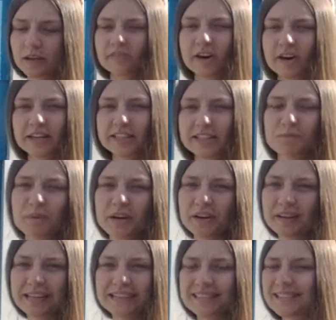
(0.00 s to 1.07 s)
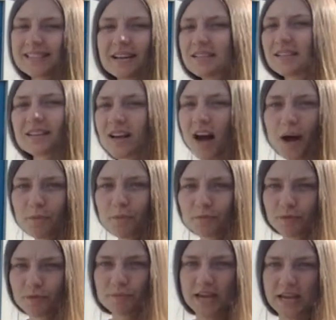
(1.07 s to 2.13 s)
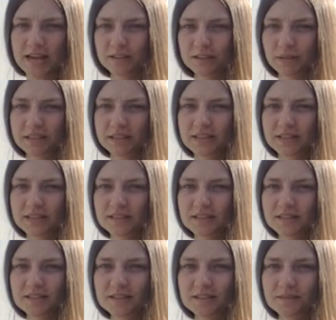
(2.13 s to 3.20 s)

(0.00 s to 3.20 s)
of our experience doesn't come from the explicits.